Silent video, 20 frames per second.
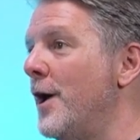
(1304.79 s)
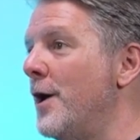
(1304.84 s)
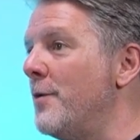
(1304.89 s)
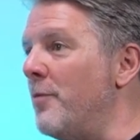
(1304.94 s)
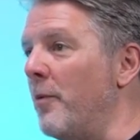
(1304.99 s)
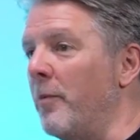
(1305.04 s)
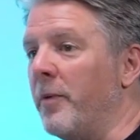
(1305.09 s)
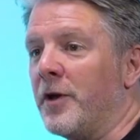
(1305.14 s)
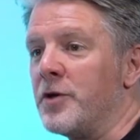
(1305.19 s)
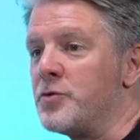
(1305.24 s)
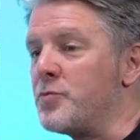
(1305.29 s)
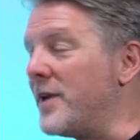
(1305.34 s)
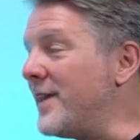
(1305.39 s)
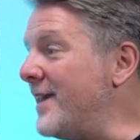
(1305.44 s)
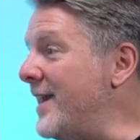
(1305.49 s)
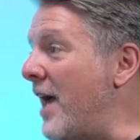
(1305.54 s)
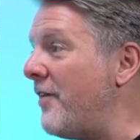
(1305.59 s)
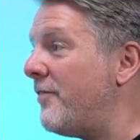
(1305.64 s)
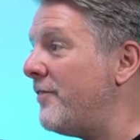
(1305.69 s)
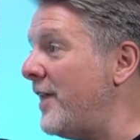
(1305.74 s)
but because
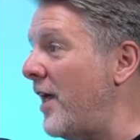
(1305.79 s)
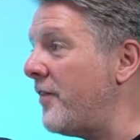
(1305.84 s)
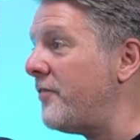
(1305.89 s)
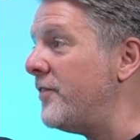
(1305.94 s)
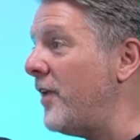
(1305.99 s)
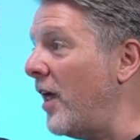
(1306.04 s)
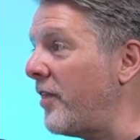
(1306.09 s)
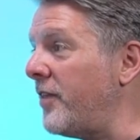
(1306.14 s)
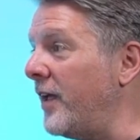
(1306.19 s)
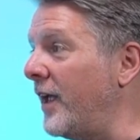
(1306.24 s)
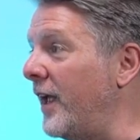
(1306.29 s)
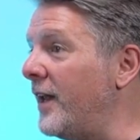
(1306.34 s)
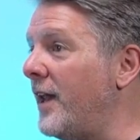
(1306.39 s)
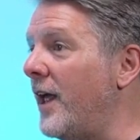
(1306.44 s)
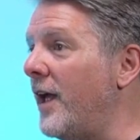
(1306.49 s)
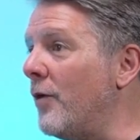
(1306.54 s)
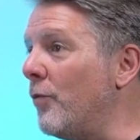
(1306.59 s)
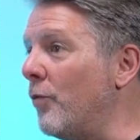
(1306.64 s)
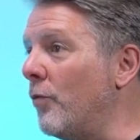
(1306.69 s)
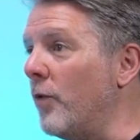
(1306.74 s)
we'd left nothing in
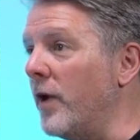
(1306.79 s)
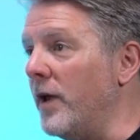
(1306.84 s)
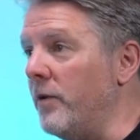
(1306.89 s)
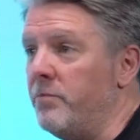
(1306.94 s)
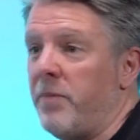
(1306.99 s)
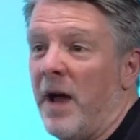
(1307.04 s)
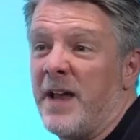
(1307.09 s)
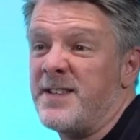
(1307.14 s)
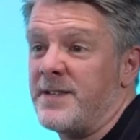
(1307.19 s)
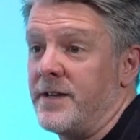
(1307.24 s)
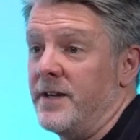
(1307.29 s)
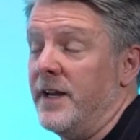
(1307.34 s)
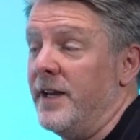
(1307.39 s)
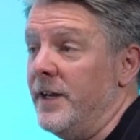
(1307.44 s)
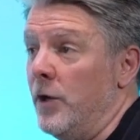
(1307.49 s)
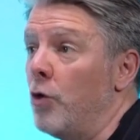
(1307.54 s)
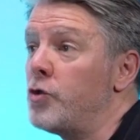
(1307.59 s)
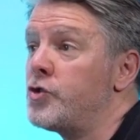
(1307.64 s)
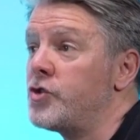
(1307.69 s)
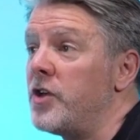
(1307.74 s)
it, we basically
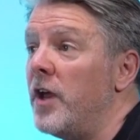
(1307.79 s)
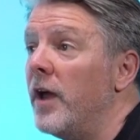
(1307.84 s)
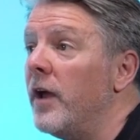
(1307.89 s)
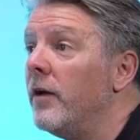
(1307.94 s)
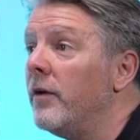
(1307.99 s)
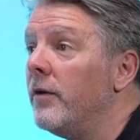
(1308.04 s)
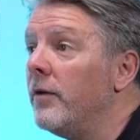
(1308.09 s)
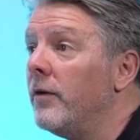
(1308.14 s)
lost it